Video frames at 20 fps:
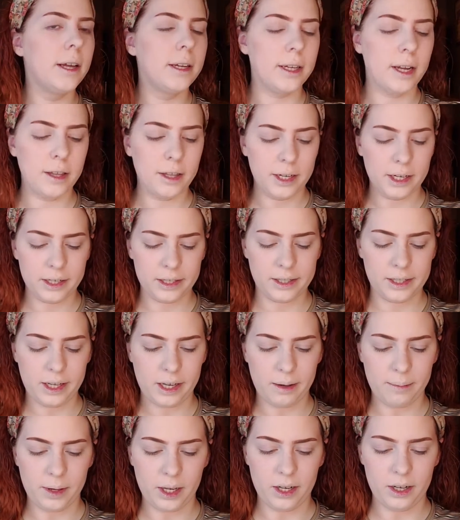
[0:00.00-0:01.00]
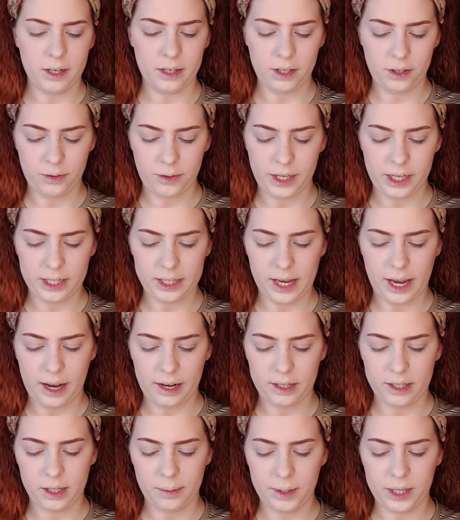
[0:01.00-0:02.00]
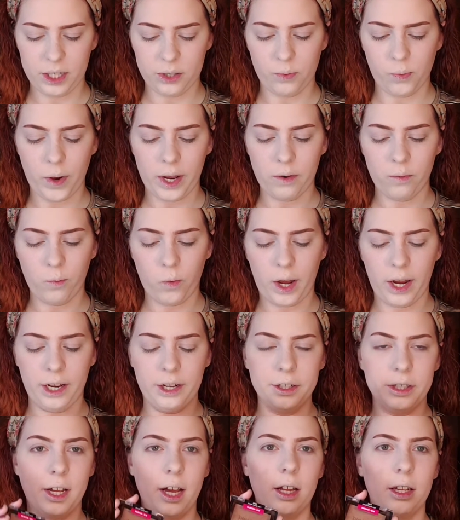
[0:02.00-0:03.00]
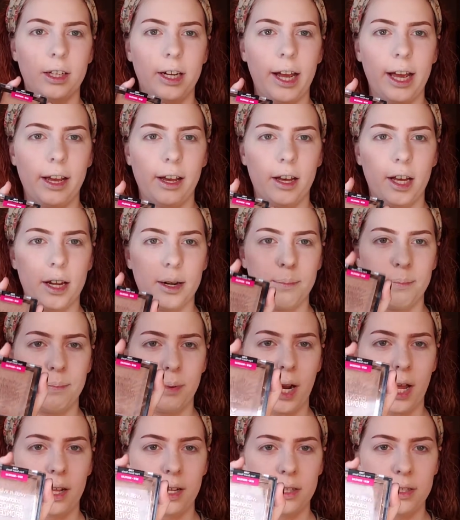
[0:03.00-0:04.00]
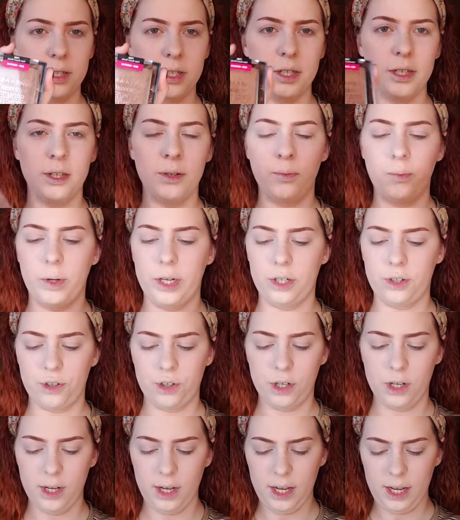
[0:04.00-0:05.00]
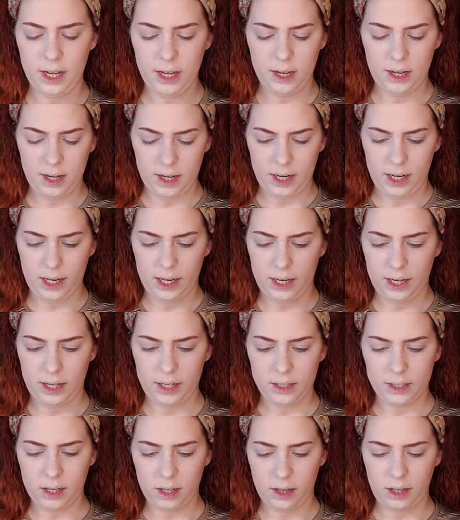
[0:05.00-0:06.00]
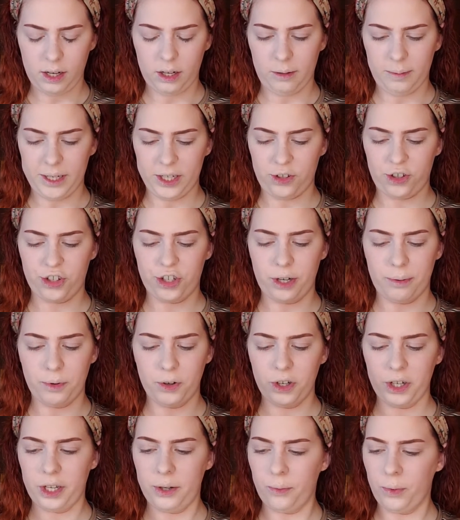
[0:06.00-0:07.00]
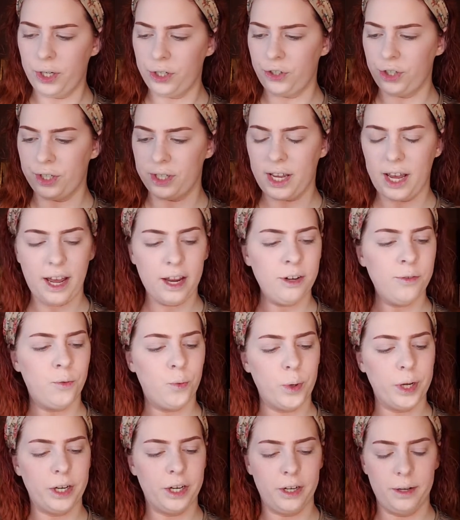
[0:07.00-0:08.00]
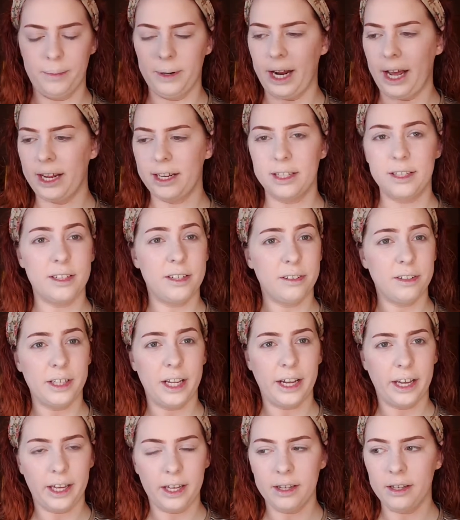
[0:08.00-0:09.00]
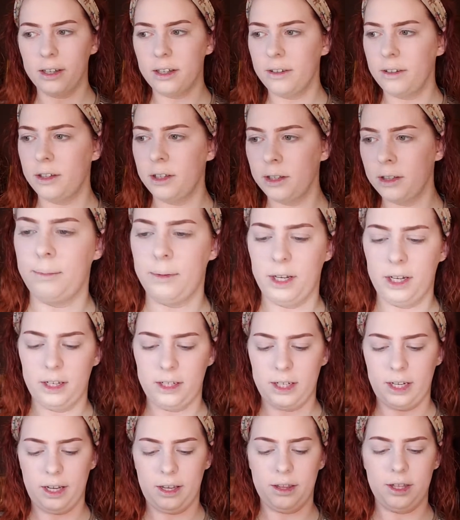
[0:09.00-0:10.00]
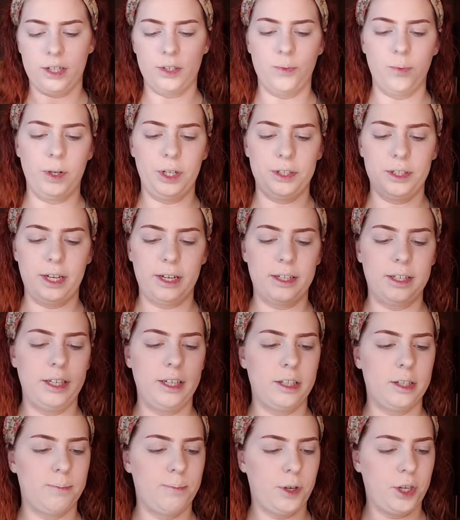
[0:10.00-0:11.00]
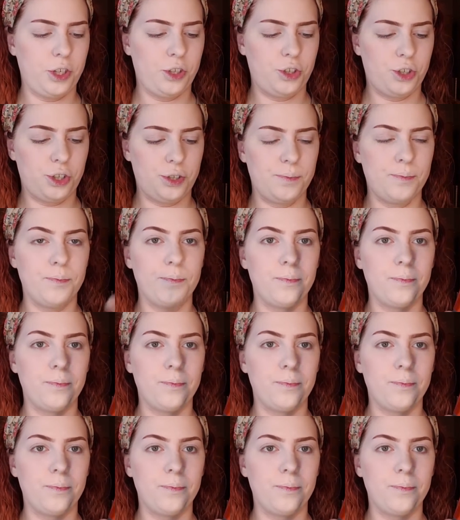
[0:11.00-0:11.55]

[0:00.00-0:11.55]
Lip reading: Now the next thing I'm going to do is add some of this Wet n Wild Color Icon bronzer, which it is a little bit shimmery, which is kind of weird, but I still like it. I'm going to take this Real Techniques brush.